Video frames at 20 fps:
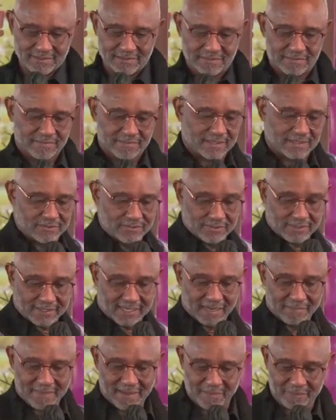You can come out,
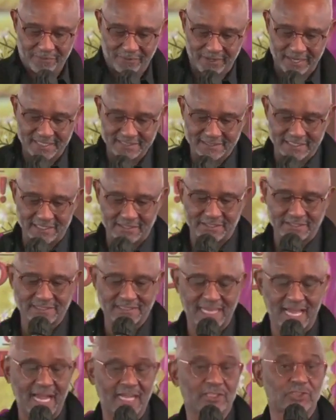praise the other side,
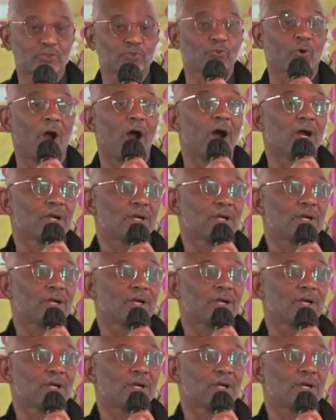stronger,